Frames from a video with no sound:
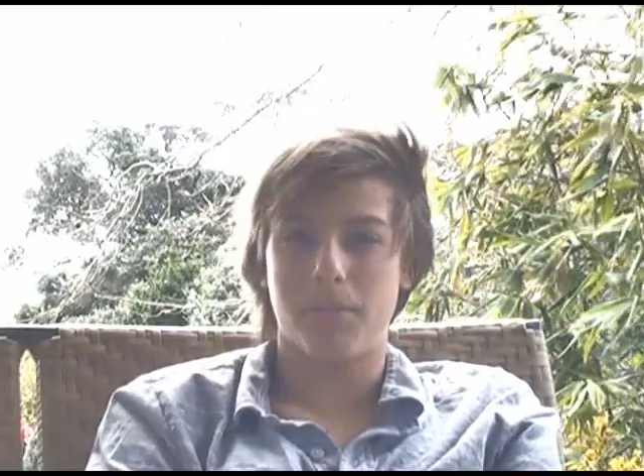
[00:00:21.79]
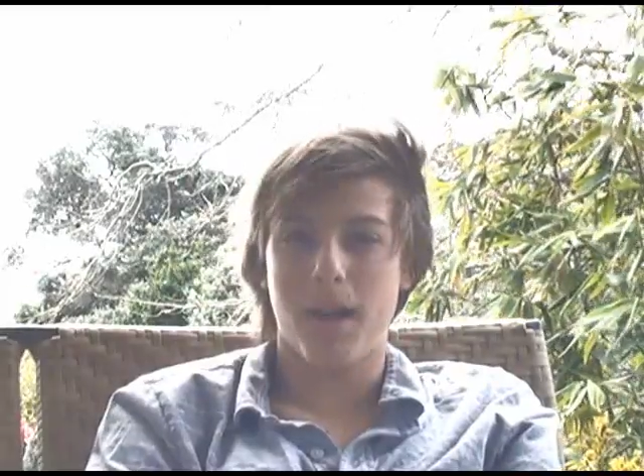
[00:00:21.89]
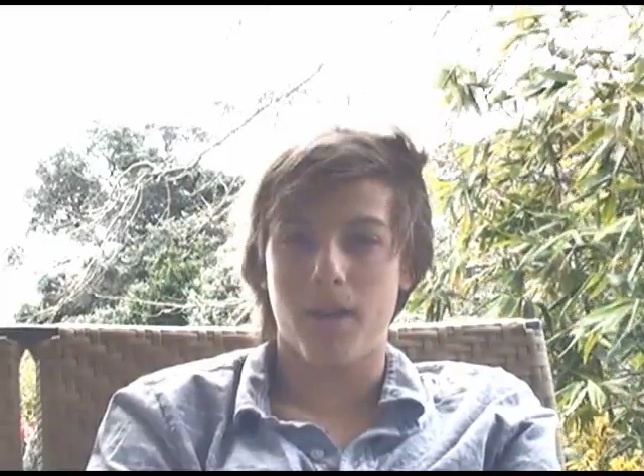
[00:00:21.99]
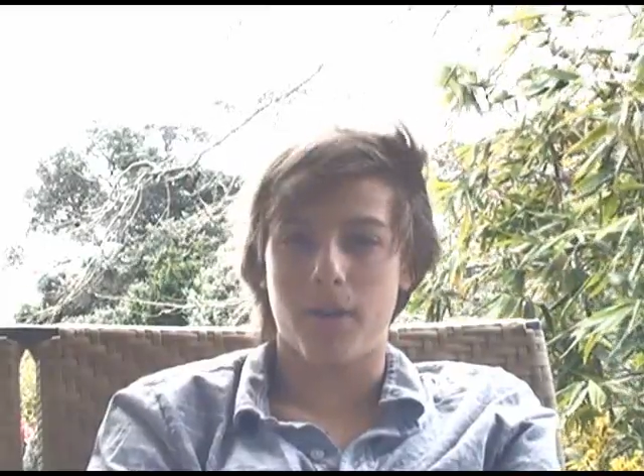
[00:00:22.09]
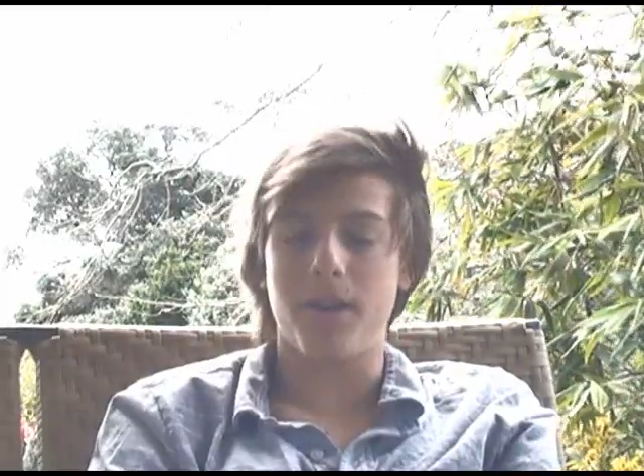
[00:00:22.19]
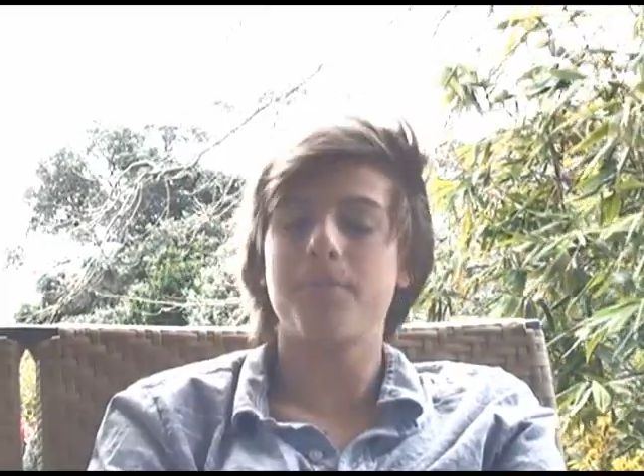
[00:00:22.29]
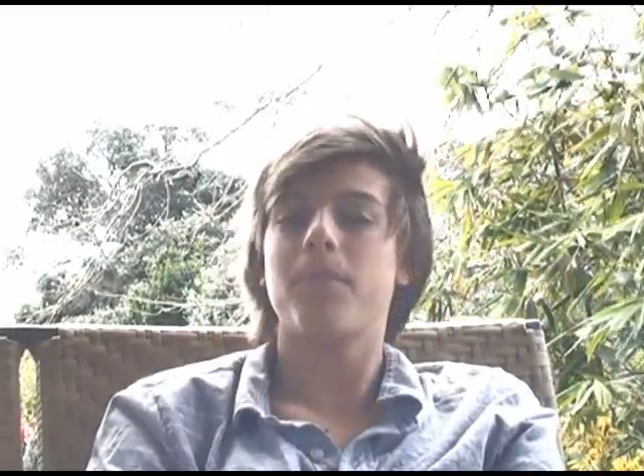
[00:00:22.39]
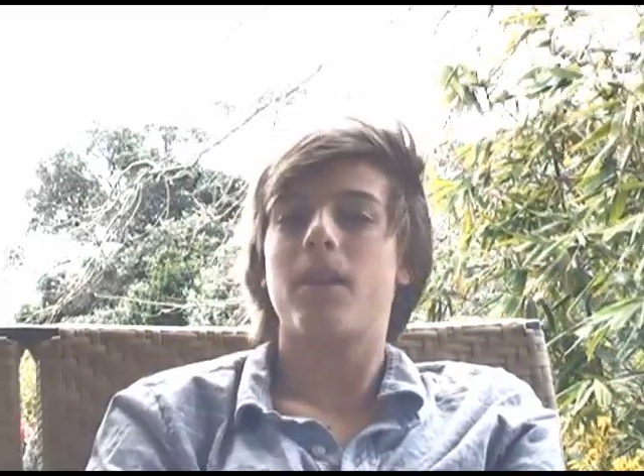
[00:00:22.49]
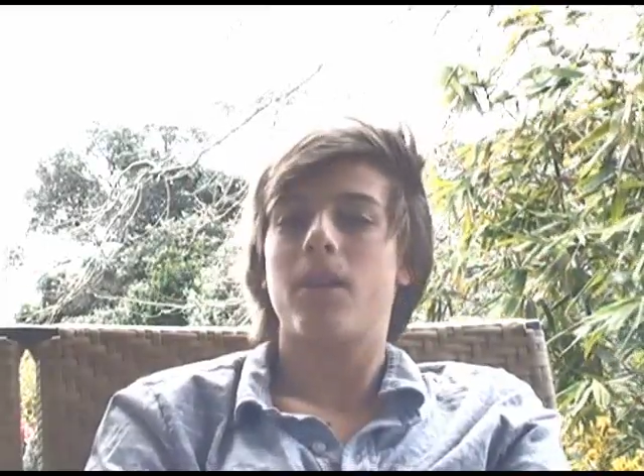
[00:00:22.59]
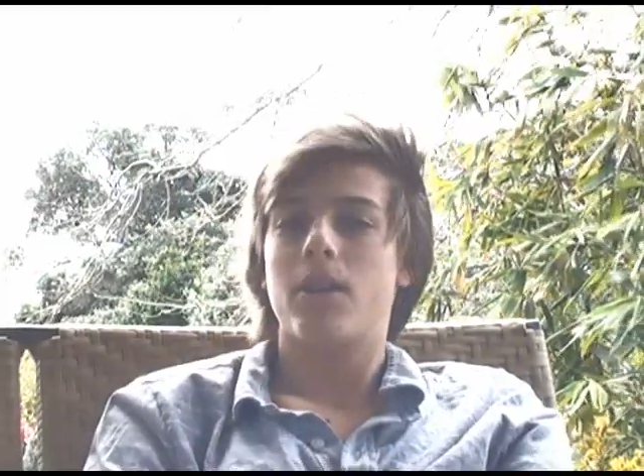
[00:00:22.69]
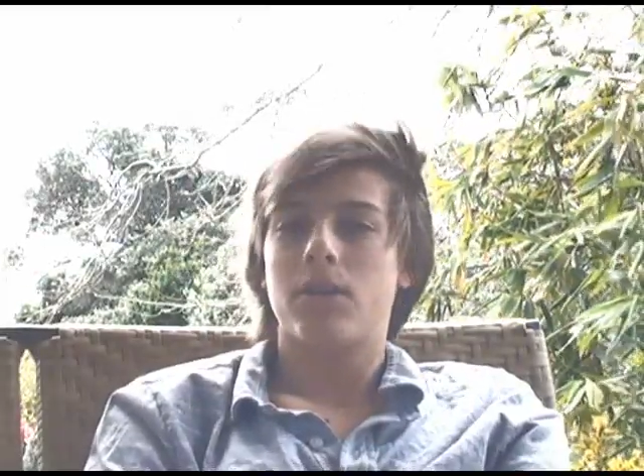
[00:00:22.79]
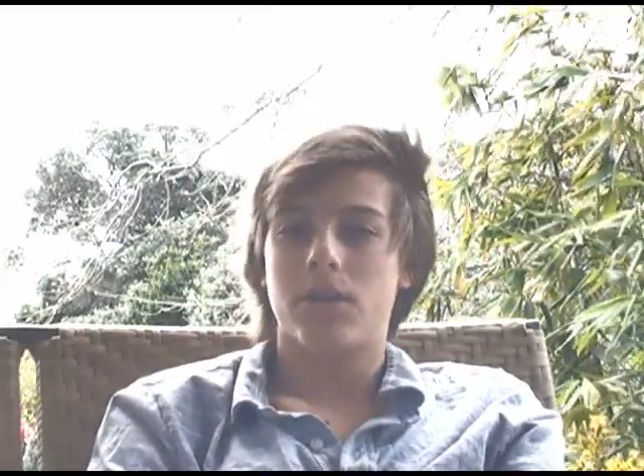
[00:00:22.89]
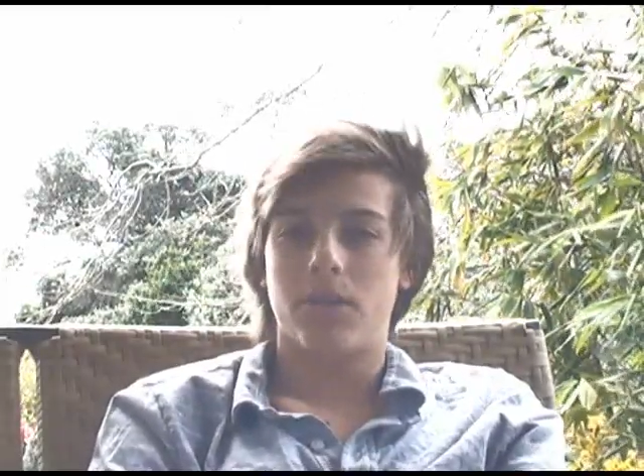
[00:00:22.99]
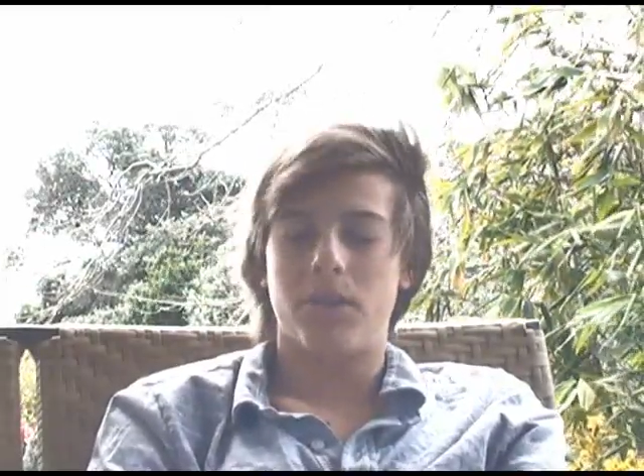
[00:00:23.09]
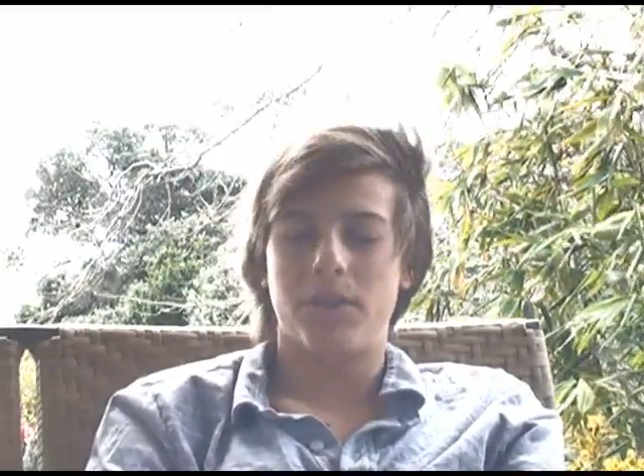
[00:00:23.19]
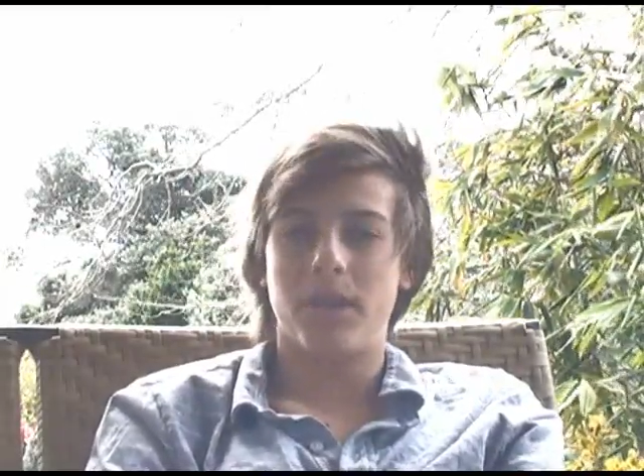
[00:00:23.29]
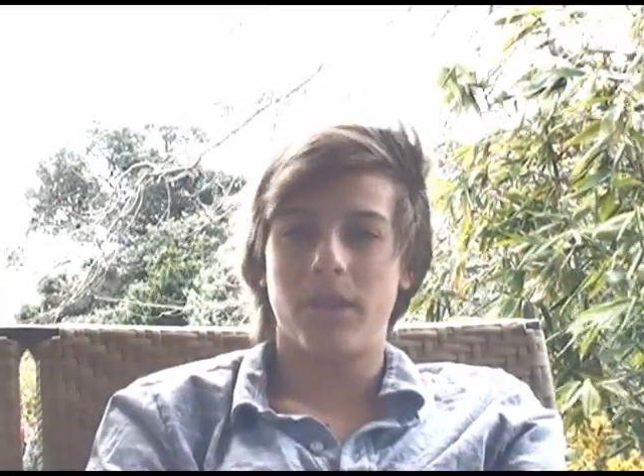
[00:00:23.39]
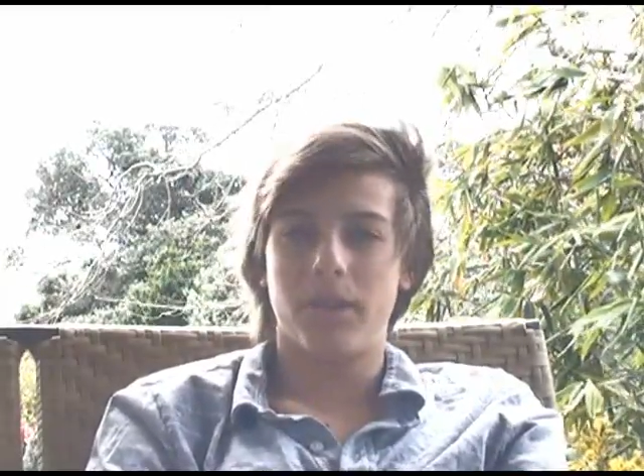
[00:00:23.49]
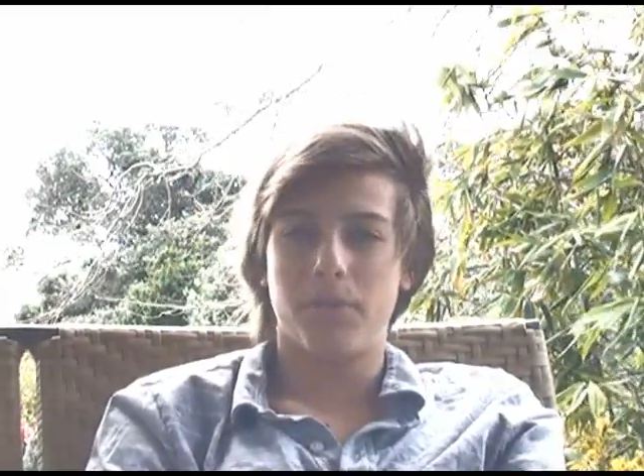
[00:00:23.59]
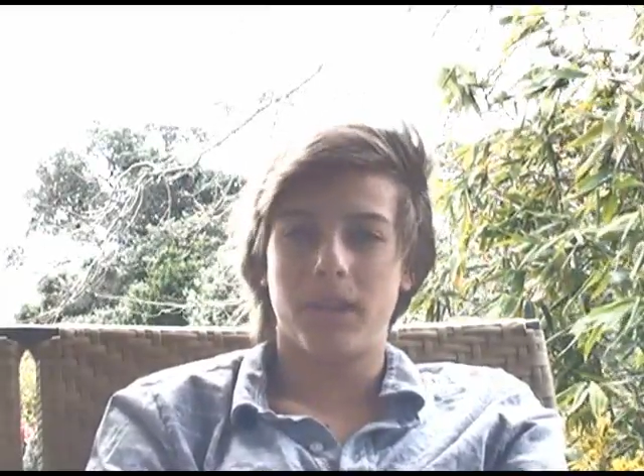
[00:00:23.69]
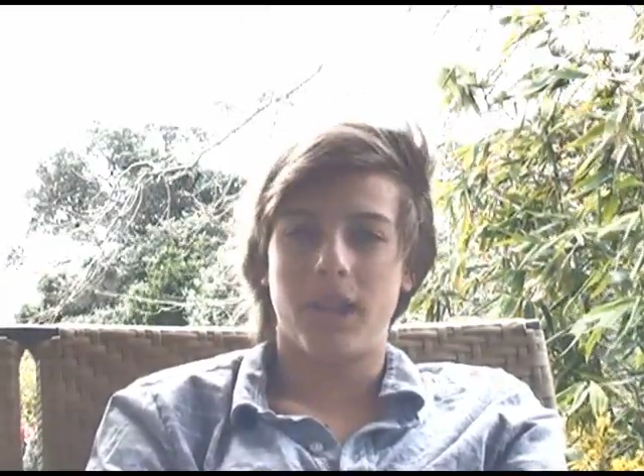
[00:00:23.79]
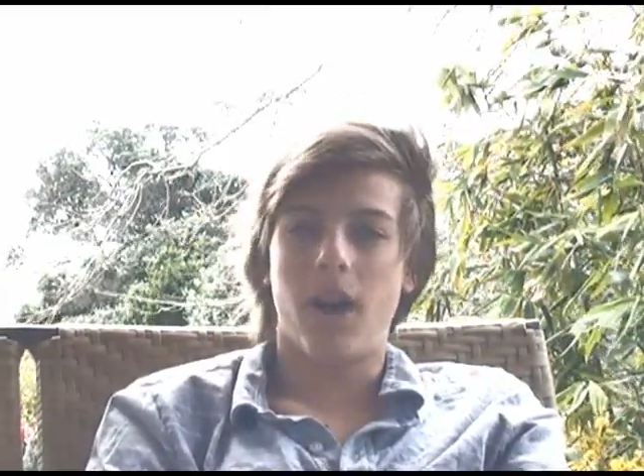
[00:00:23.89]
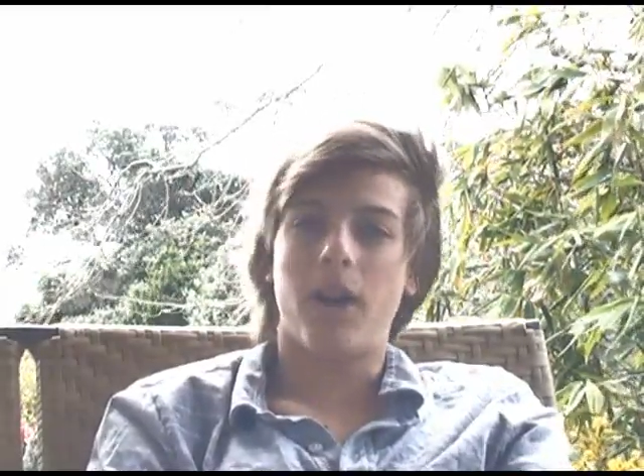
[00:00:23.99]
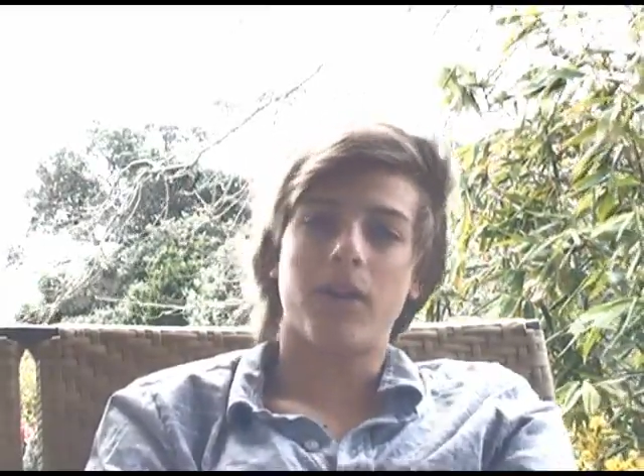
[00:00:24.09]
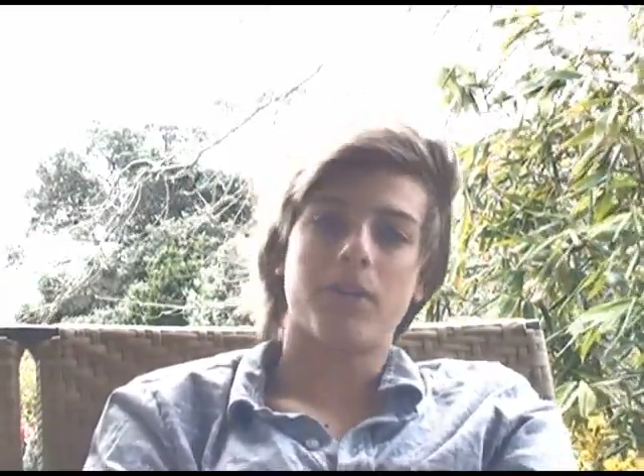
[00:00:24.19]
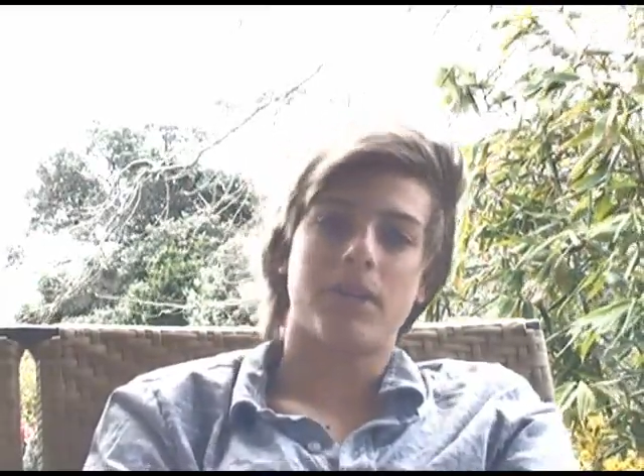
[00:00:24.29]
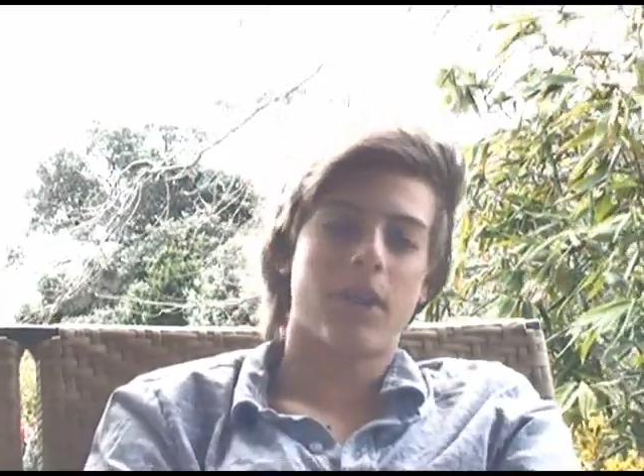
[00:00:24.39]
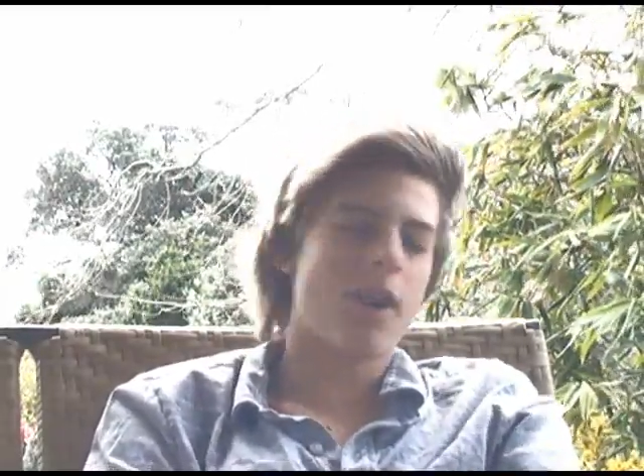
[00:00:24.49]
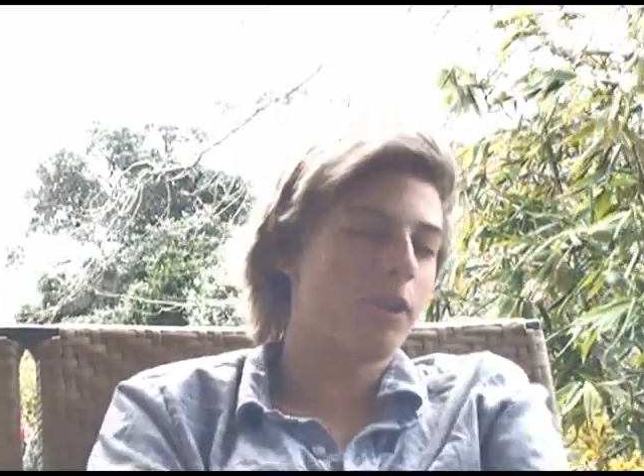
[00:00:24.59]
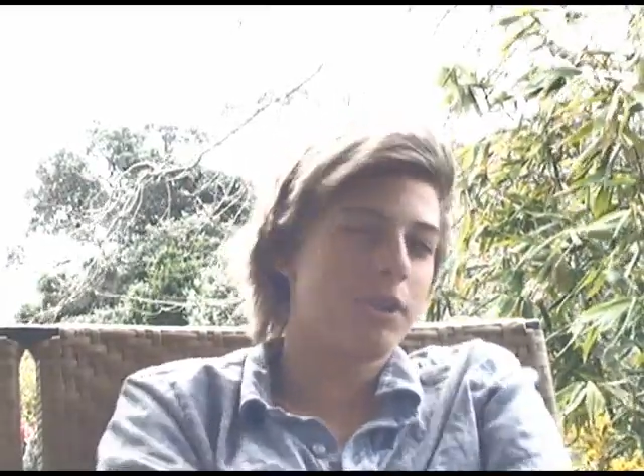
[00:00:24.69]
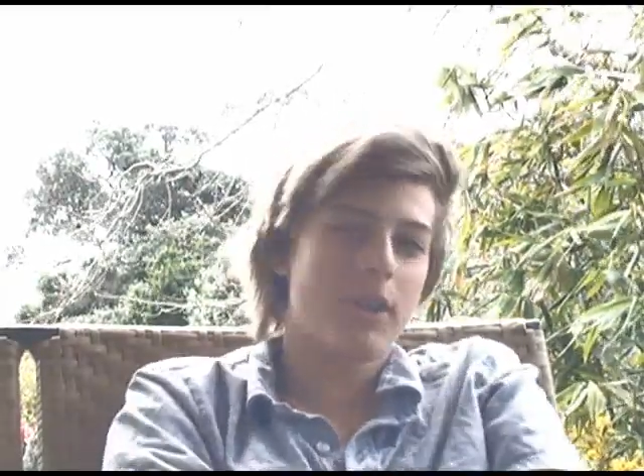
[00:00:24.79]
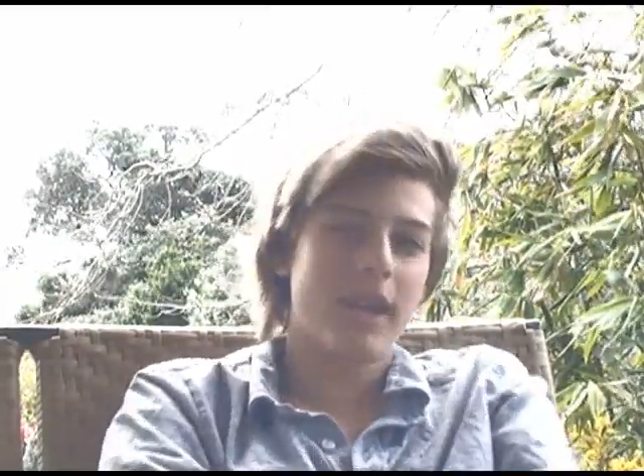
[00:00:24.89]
in Maori. So New Zealand really honors their culture,